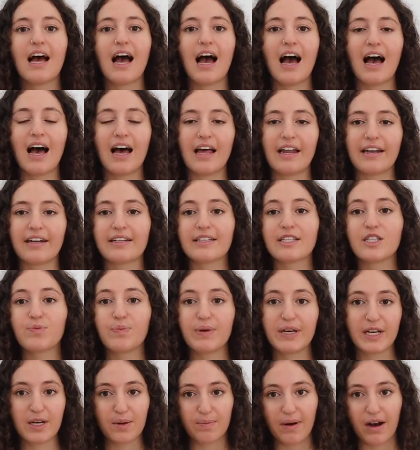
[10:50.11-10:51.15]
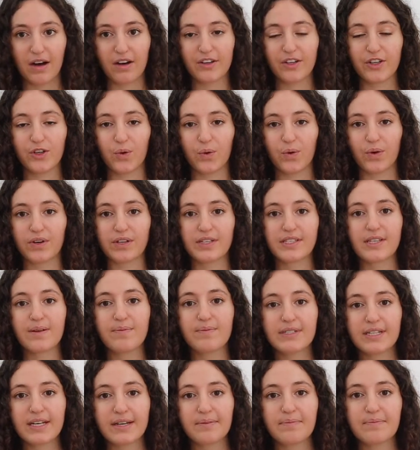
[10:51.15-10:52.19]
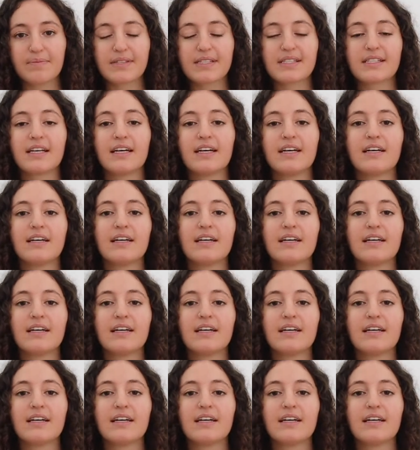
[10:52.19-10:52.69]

and speak about your symptoms.